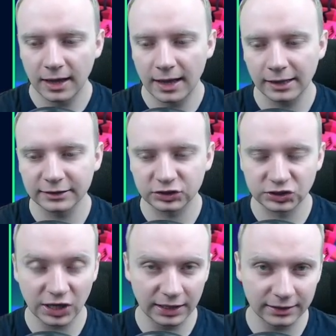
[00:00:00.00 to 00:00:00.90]
and
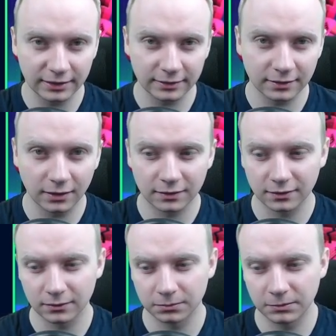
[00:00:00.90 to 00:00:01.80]
Chainer is
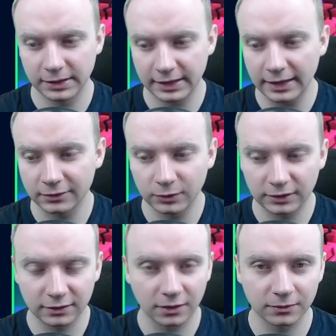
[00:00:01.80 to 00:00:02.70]
also great when
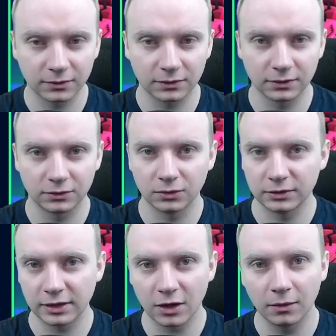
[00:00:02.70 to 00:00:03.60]
it comes to
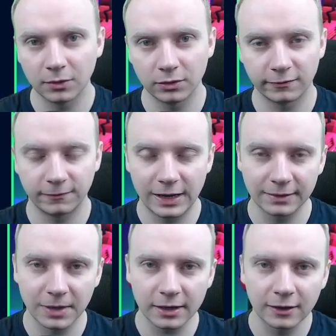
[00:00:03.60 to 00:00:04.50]
the combo with
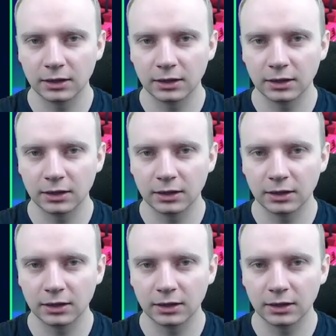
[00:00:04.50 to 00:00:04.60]
Flamer.